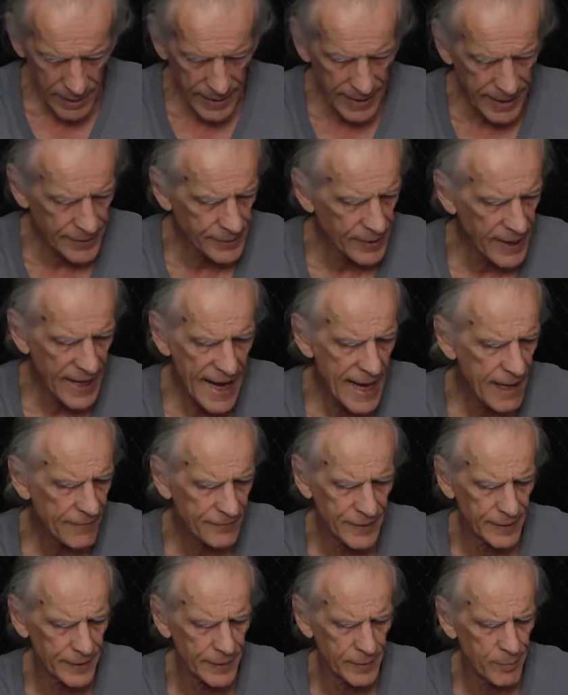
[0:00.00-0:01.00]
And you
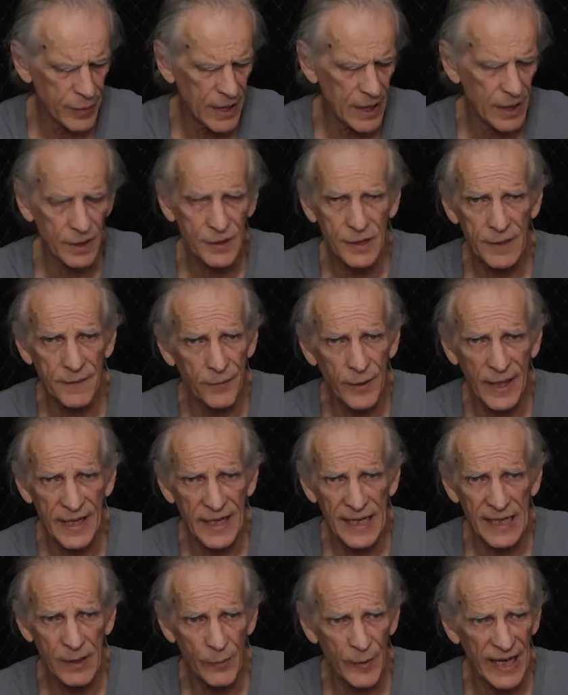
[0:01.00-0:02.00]
have to polish the
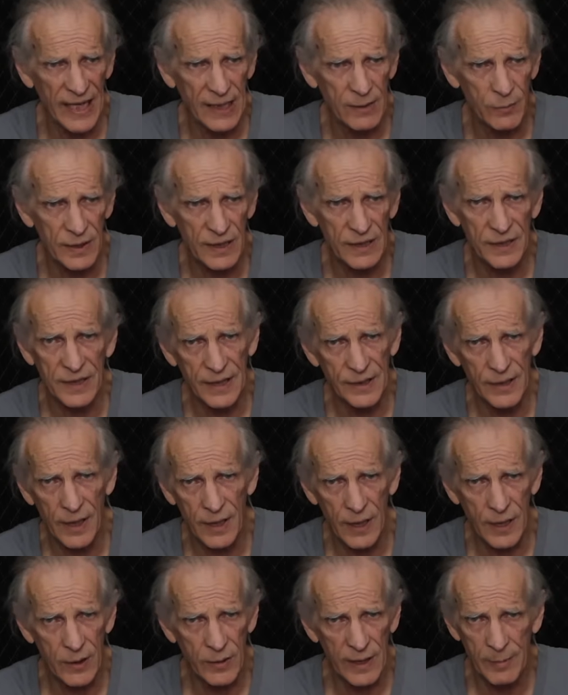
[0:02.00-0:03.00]
fret anyways with
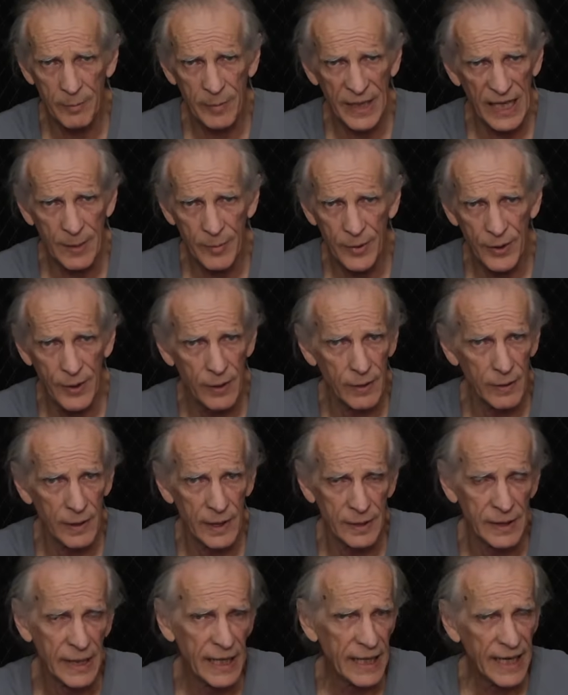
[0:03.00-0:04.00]
600 grit
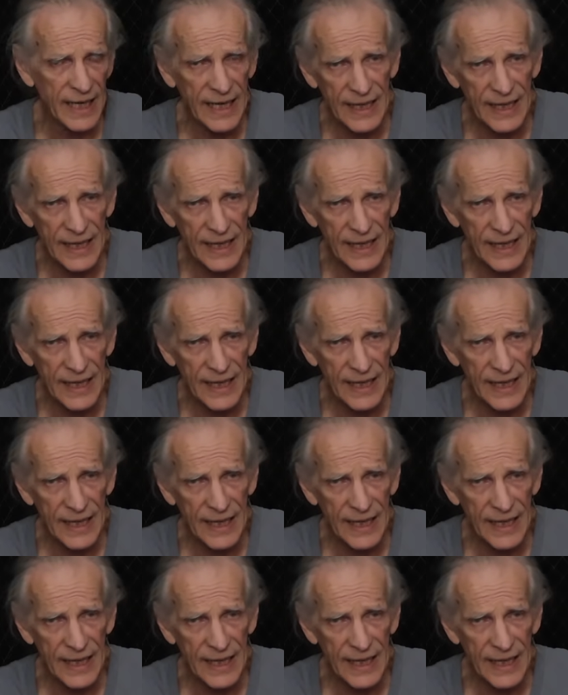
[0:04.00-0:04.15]
paper and